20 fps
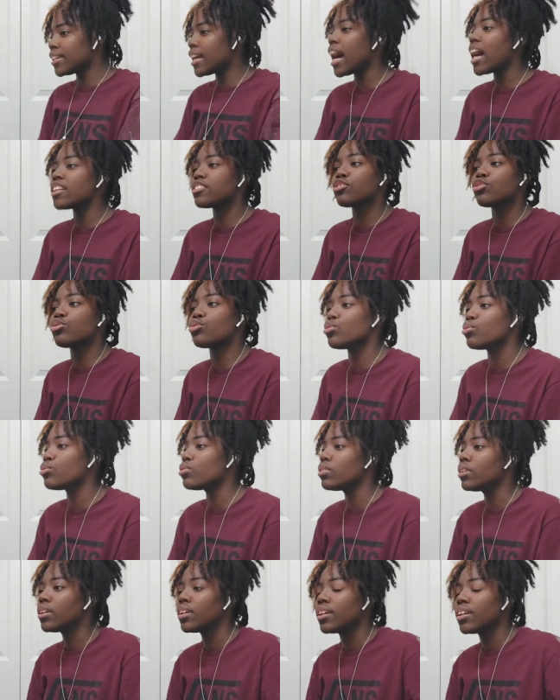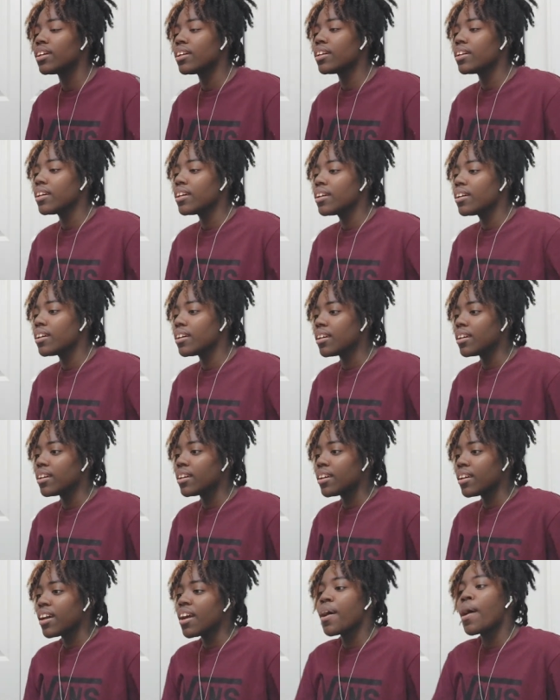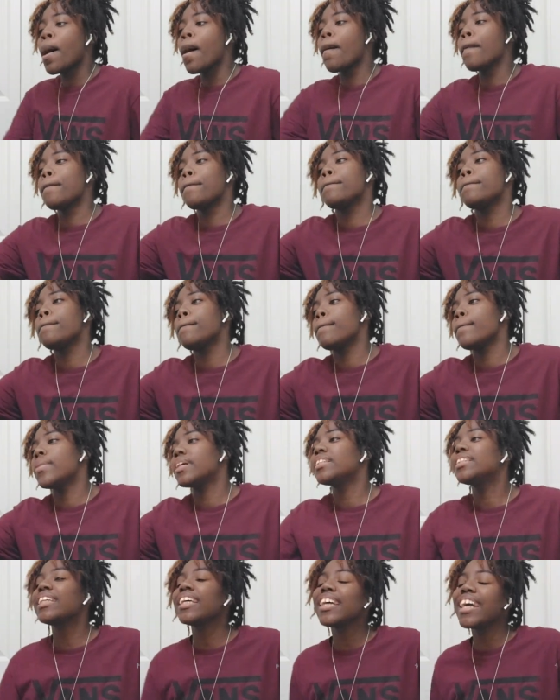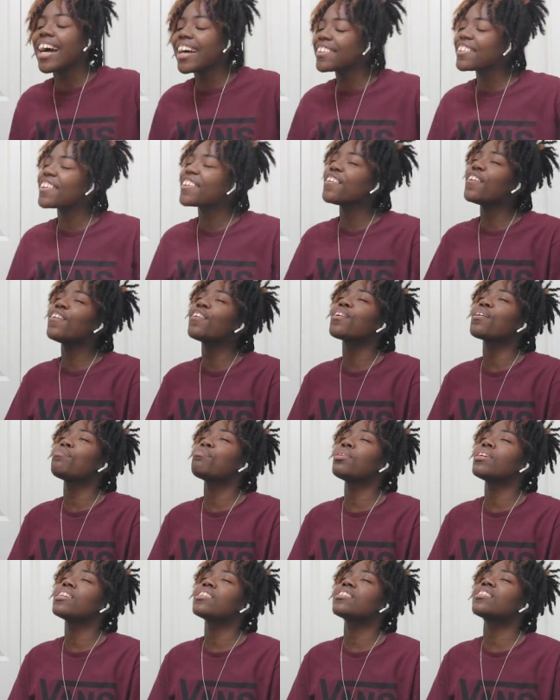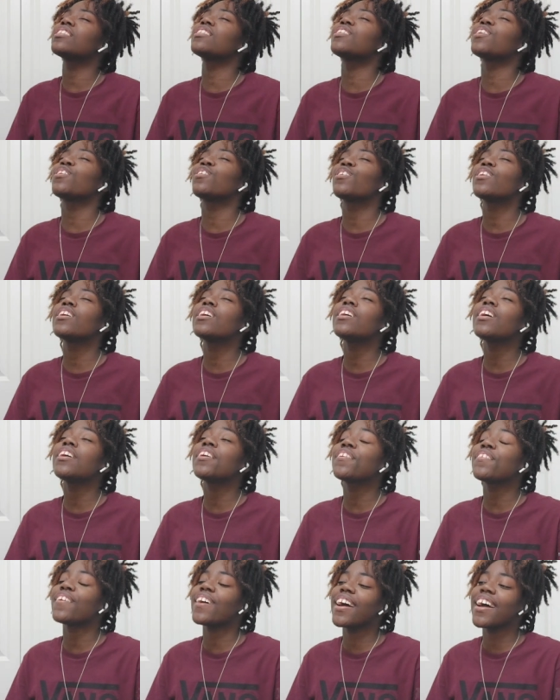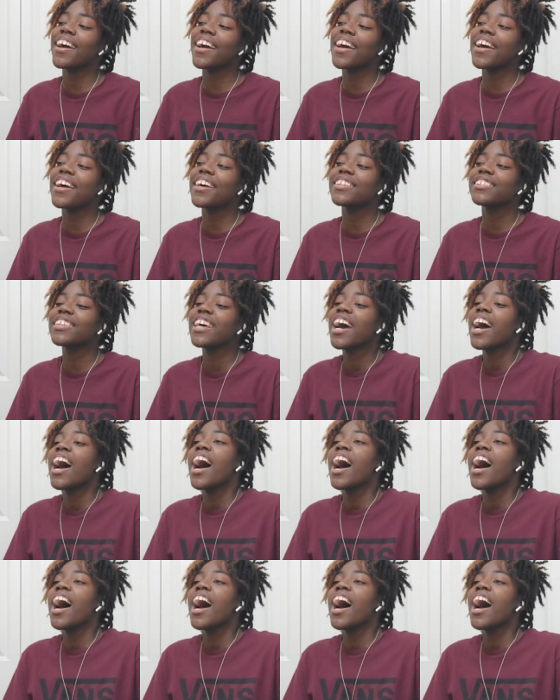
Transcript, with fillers: Got to. She's gonna get my golden buzzer. It's a great. She got the golden buzzer though. Congrats.